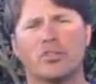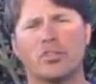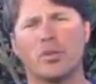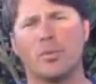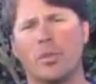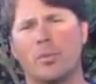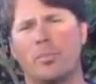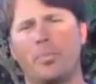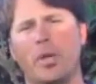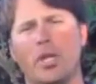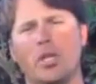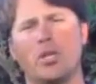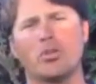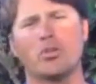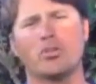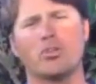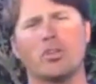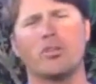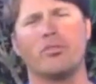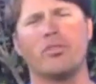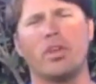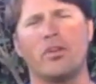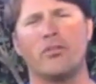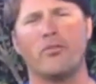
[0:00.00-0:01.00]
some of the pictures
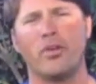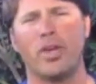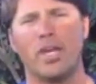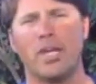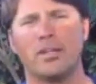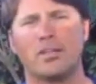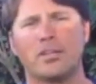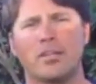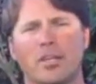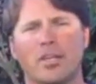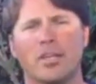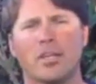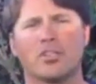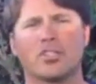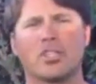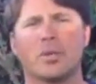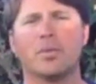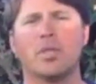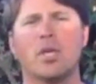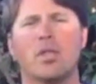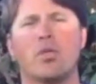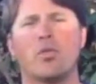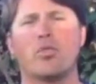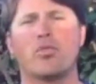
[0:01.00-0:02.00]
of the event, some
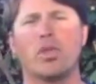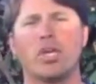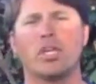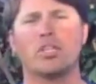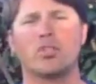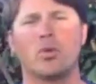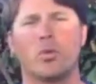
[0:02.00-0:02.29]
of the other things